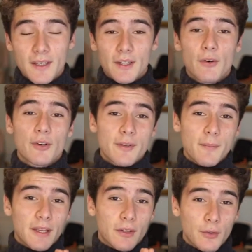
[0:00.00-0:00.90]
in order to
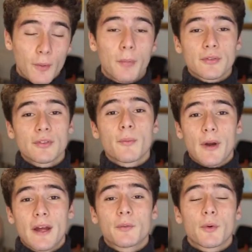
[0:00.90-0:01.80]
make your personal
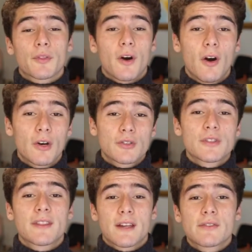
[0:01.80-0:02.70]
brand worth
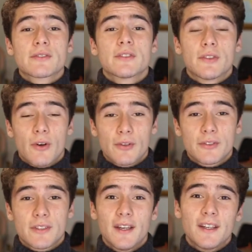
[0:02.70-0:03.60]

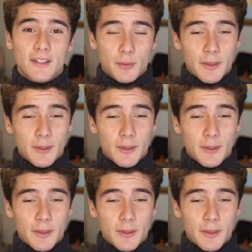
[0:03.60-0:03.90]
$100,000 in